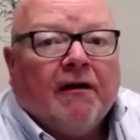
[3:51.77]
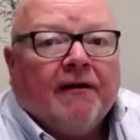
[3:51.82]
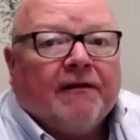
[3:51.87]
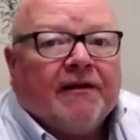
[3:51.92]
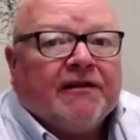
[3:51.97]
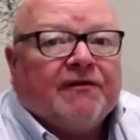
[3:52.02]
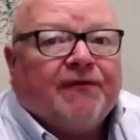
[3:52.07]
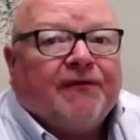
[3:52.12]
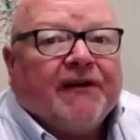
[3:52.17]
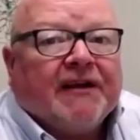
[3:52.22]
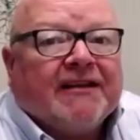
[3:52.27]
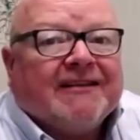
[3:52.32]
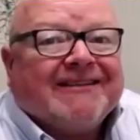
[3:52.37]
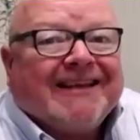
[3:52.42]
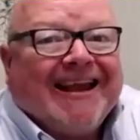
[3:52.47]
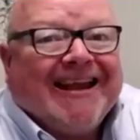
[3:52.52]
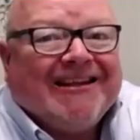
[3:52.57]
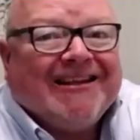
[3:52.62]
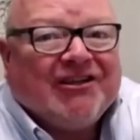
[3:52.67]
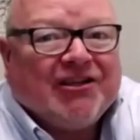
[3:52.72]
These
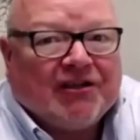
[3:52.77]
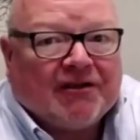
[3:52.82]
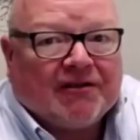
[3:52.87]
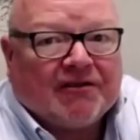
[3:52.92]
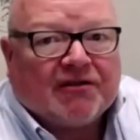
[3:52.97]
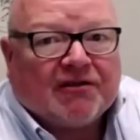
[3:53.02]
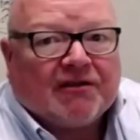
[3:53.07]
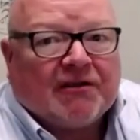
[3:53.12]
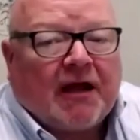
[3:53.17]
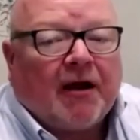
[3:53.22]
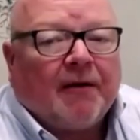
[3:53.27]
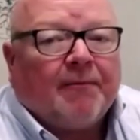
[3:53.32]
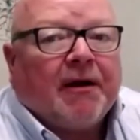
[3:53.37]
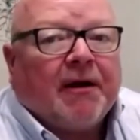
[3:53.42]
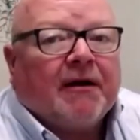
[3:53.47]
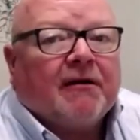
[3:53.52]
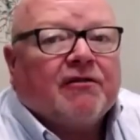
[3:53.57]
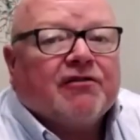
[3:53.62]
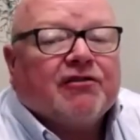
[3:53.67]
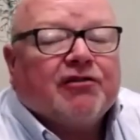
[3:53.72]
fixations,
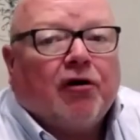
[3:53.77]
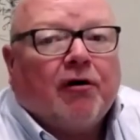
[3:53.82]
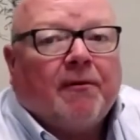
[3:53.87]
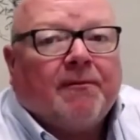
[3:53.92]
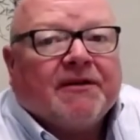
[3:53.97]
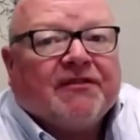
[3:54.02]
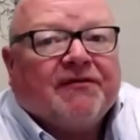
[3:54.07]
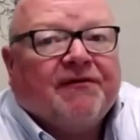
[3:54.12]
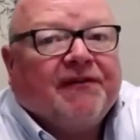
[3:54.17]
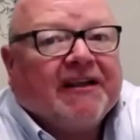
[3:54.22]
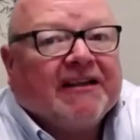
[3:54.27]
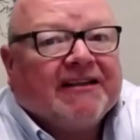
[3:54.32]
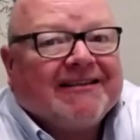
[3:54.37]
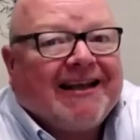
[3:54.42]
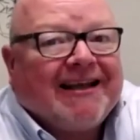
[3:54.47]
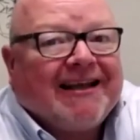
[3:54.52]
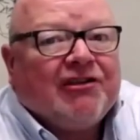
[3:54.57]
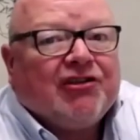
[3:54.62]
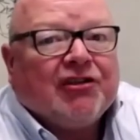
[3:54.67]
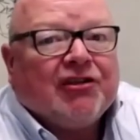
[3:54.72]
chiropractors know them as
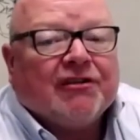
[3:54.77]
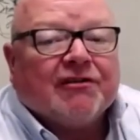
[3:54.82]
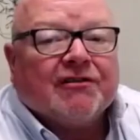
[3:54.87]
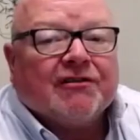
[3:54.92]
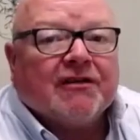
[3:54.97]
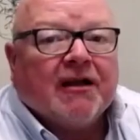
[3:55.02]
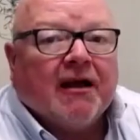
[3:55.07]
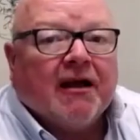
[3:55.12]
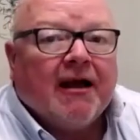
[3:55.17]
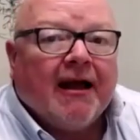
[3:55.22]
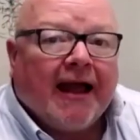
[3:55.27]
fixations,